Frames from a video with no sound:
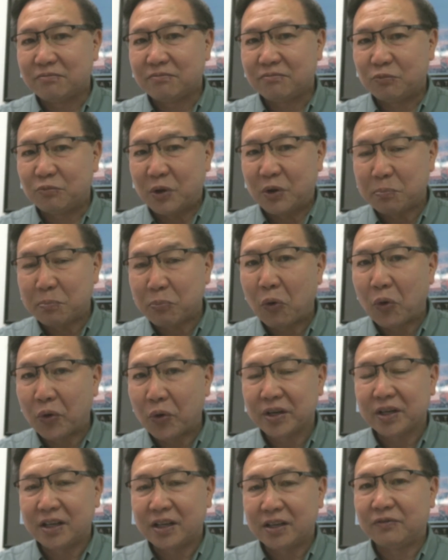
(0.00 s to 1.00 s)

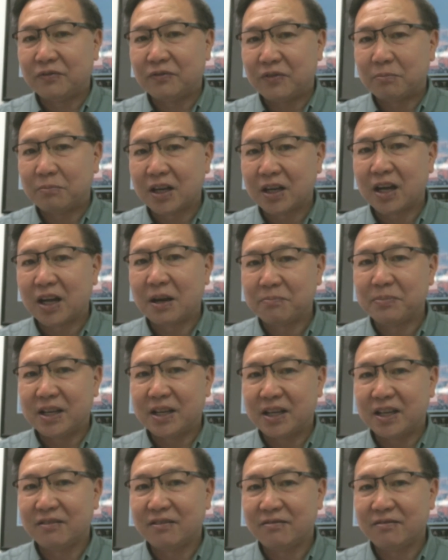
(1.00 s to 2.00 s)
report from a
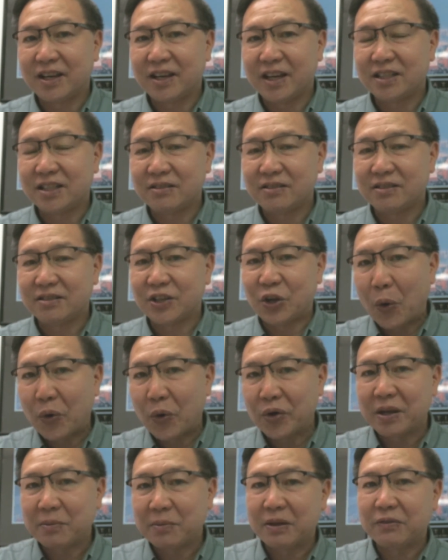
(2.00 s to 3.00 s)
company. Okay, so it's the
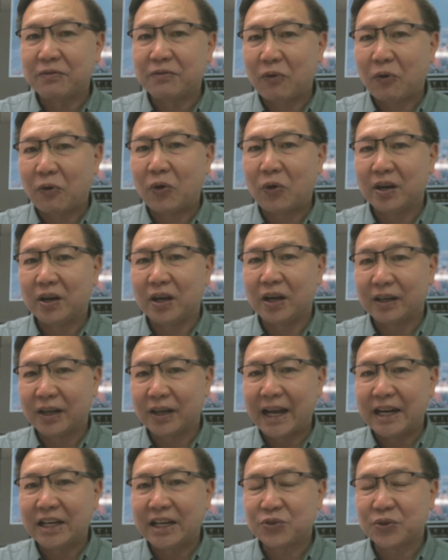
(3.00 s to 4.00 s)
earning before
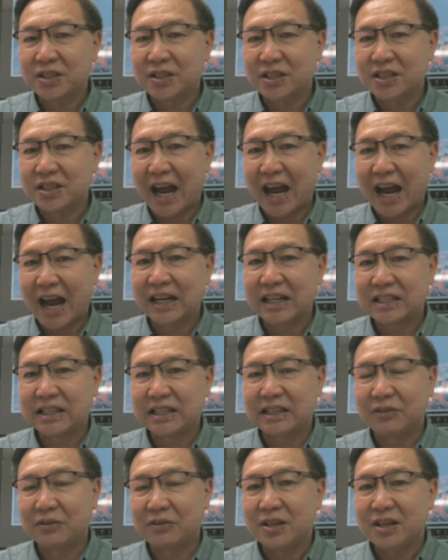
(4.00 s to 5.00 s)
interest, tax,
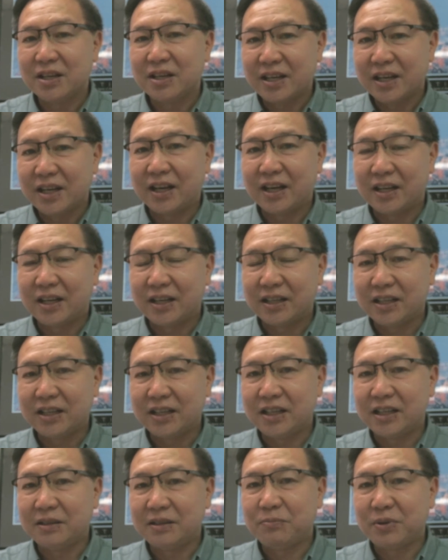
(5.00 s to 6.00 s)

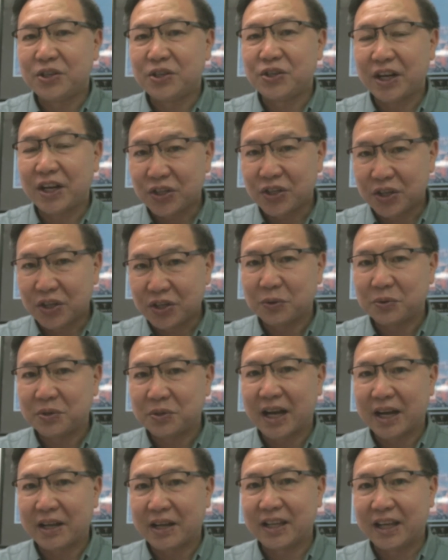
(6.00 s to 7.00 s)
depreciation, those
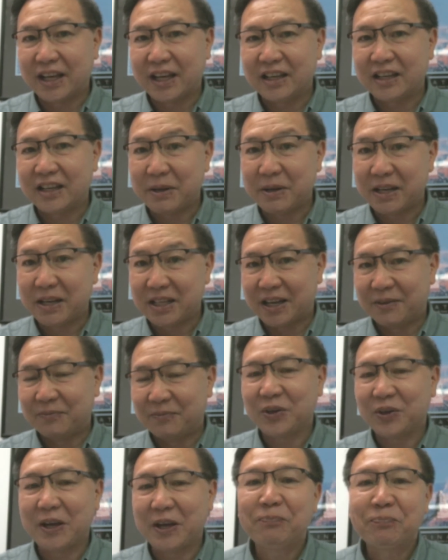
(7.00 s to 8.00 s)
kind of things, EBITDA.
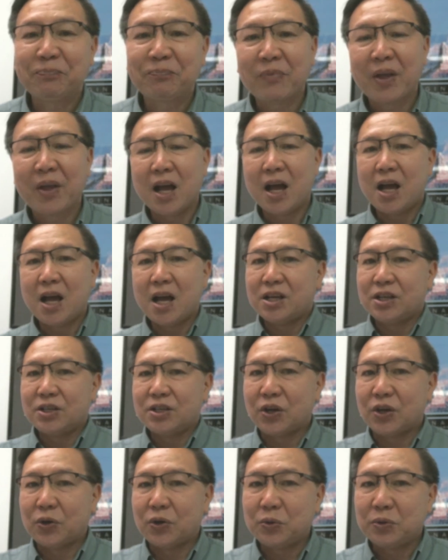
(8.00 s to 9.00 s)
Okay,
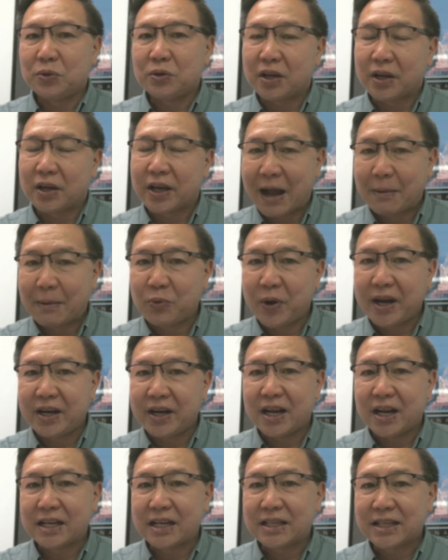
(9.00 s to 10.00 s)
so the cap rate,
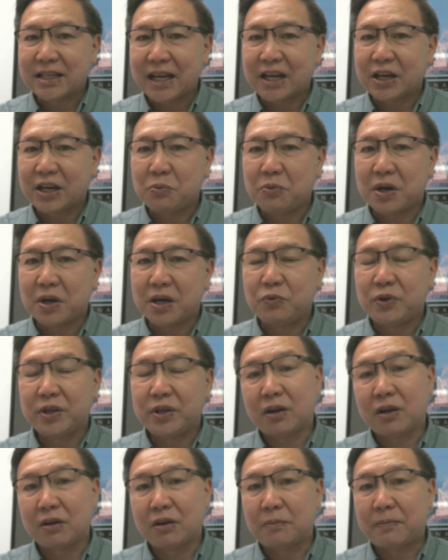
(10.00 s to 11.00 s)
and the second one we
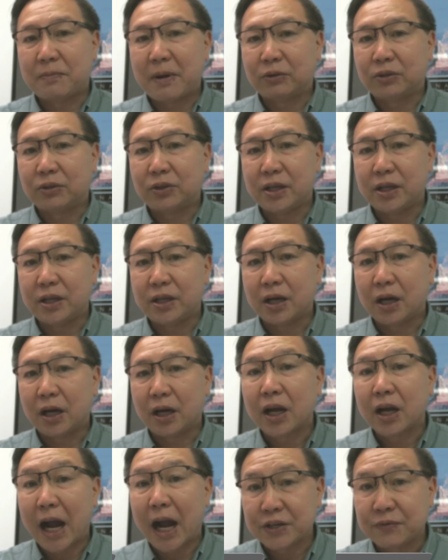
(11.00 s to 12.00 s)
talk about the
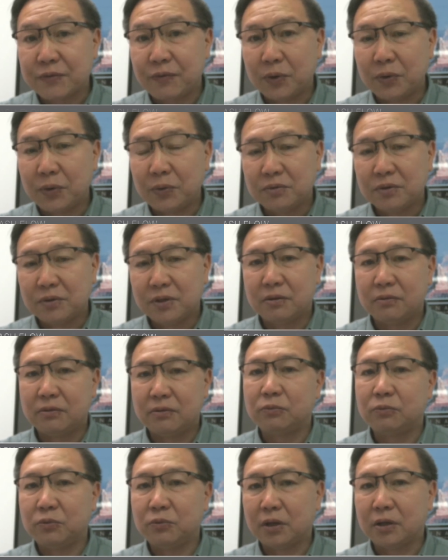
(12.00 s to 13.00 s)
cash flow
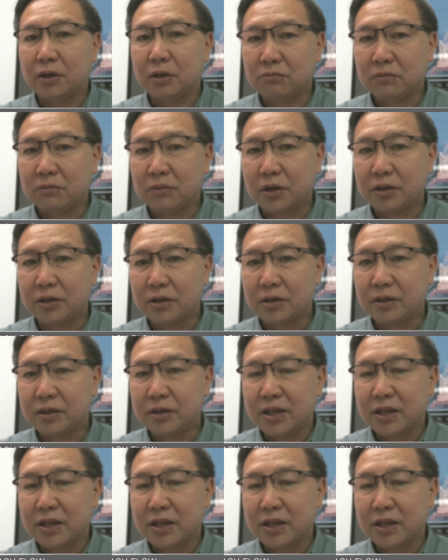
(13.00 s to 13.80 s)
on the